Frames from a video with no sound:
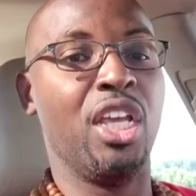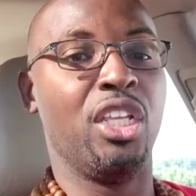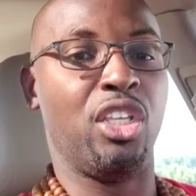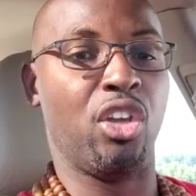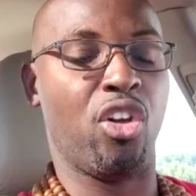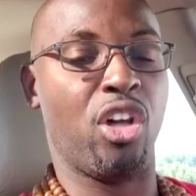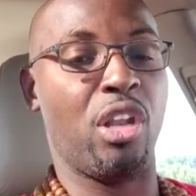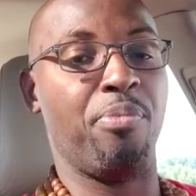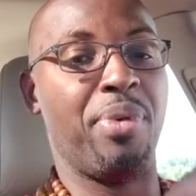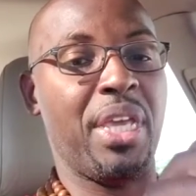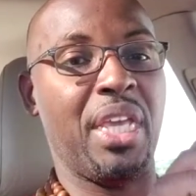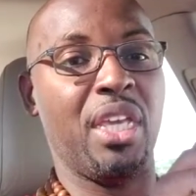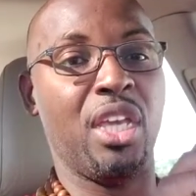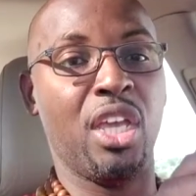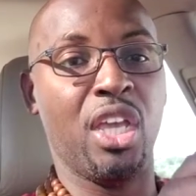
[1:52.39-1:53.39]
you're going to
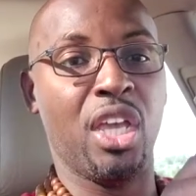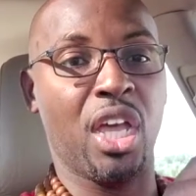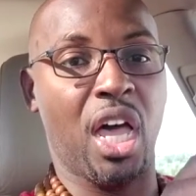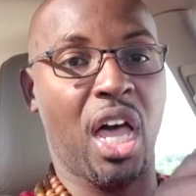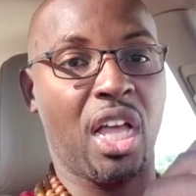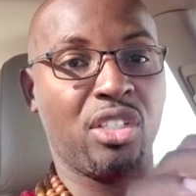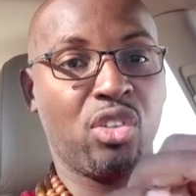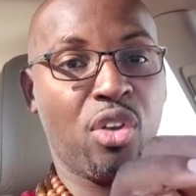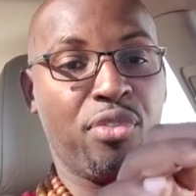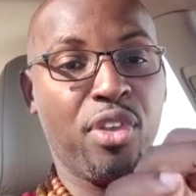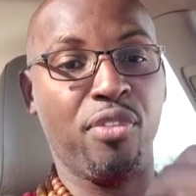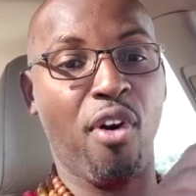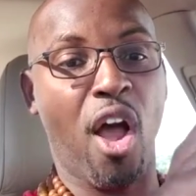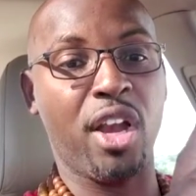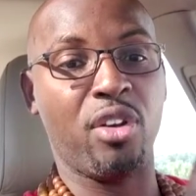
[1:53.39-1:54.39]
be. So if
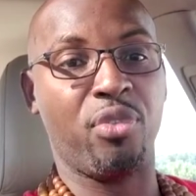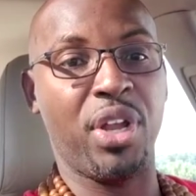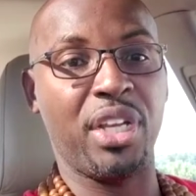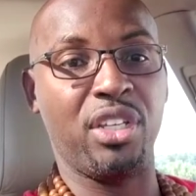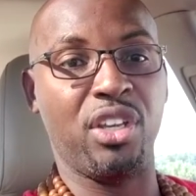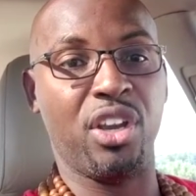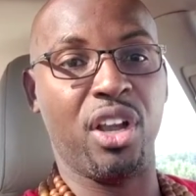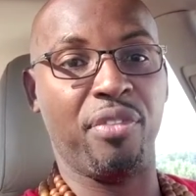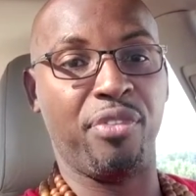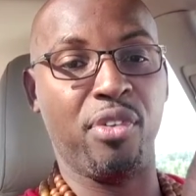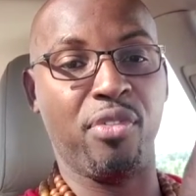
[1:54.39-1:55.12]
you've already written your